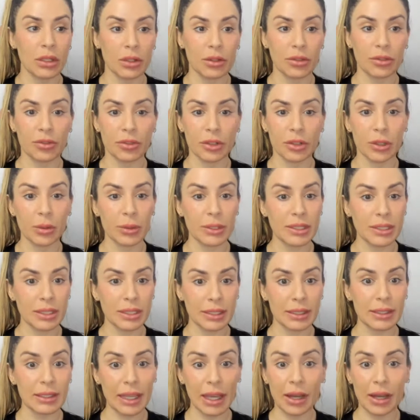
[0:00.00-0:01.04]

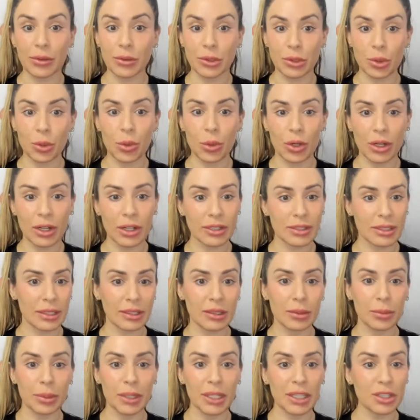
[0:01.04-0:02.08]
frequented the outdoors and
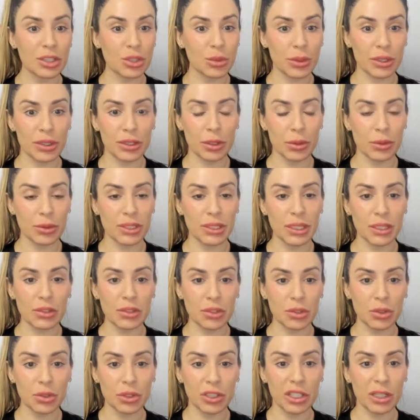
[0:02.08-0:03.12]
the beach with no
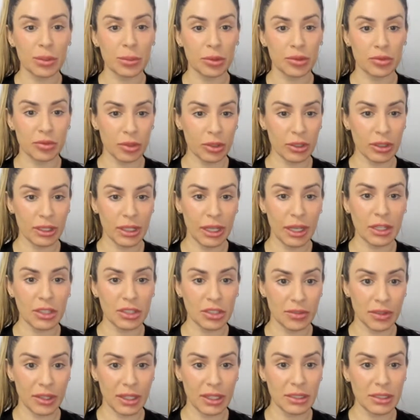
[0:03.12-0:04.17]
sunscreen before the age
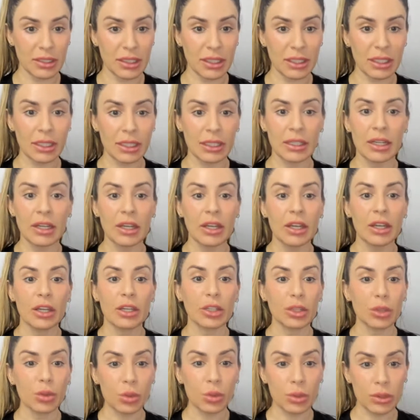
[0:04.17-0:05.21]
of 18,
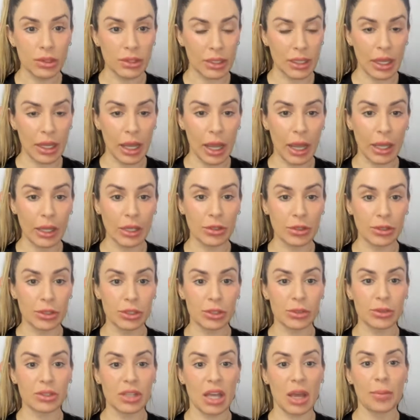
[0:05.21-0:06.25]
you will see eye
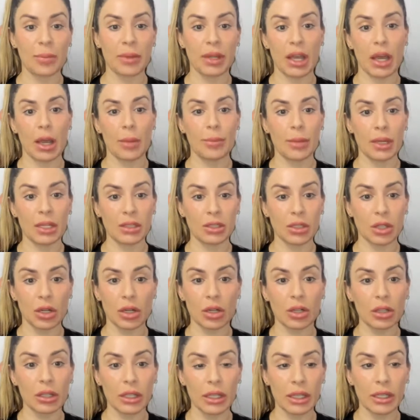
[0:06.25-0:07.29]
issues coming up as
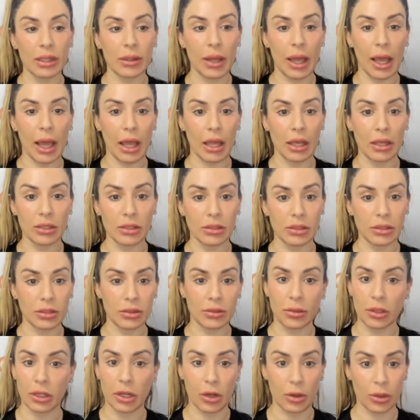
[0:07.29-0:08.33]
early as,
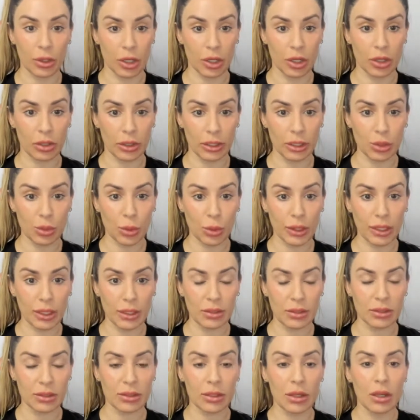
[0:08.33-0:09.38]
your early
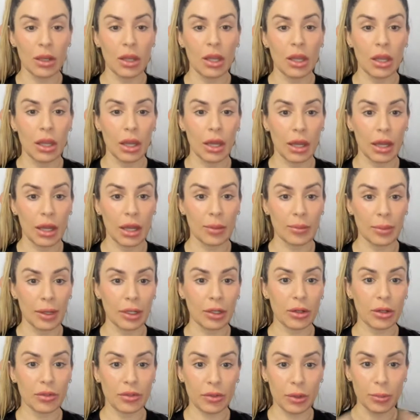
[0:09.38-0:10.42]
20s. I
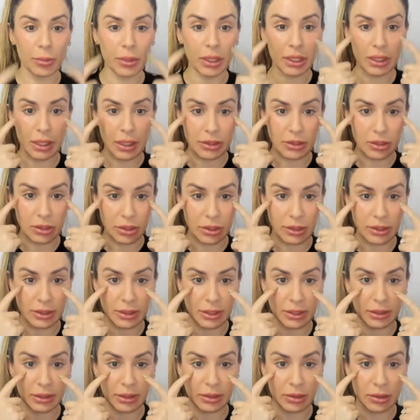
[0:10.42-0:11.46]
know for me, I started to
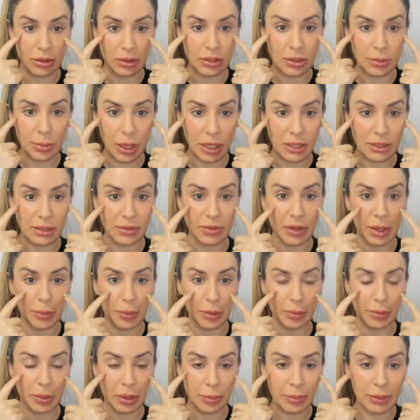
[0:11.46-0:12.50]
see little spots of
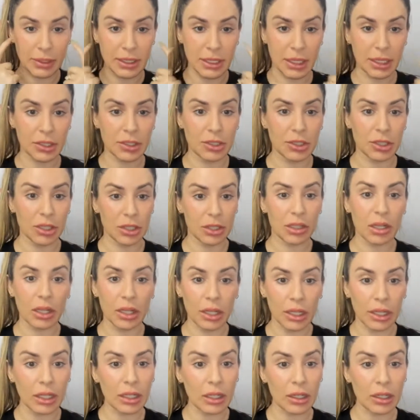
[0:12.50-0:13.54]
hyperpigmentation
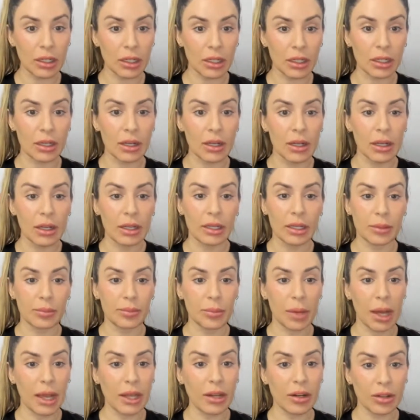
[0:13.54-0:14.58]
here in
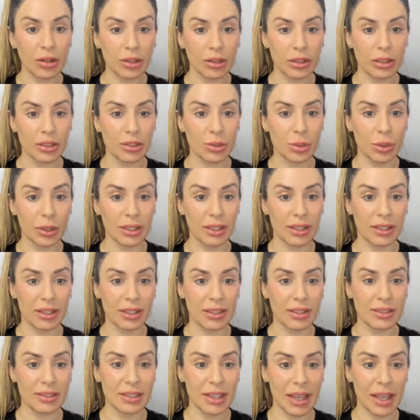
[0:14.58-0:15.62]
my early
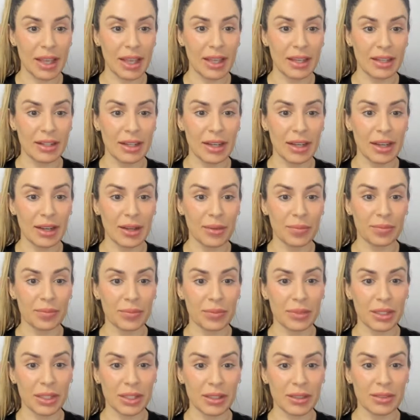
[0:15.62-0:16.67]
20s. And
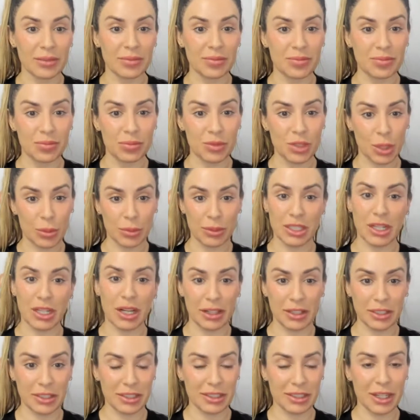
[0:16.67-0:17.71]
the
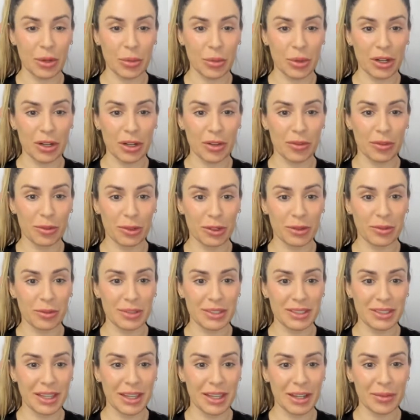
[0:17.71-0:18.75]
dermatologist I worked for
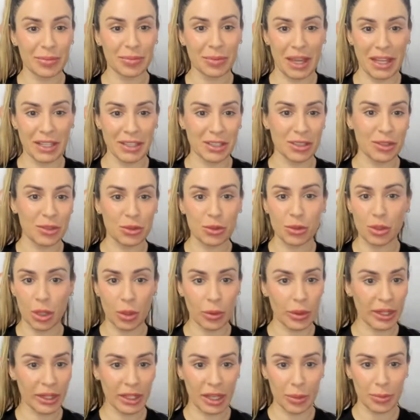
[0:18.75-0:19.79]
was like, that's
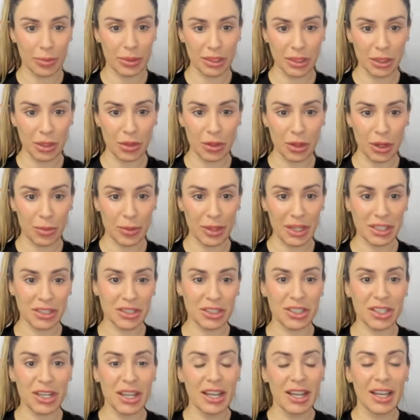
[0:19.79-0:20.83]
growing up in Cocoa
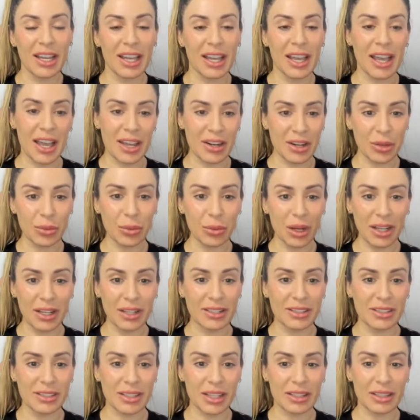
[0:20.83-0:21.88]
Beach. And it
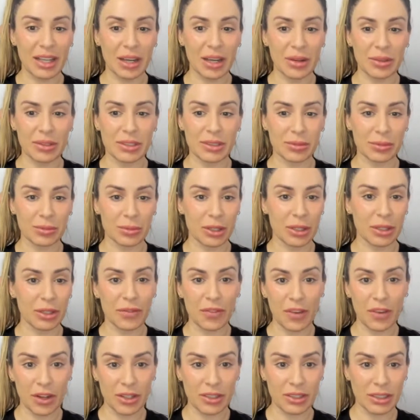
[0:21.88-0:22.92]
was. And that was one of the
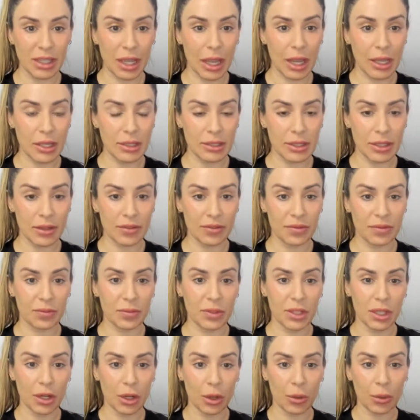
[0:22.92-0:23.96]
first signs of,
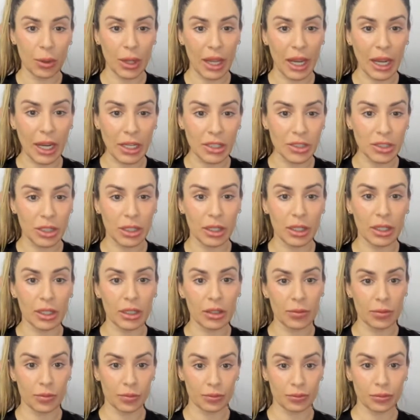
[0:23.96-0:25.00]
aging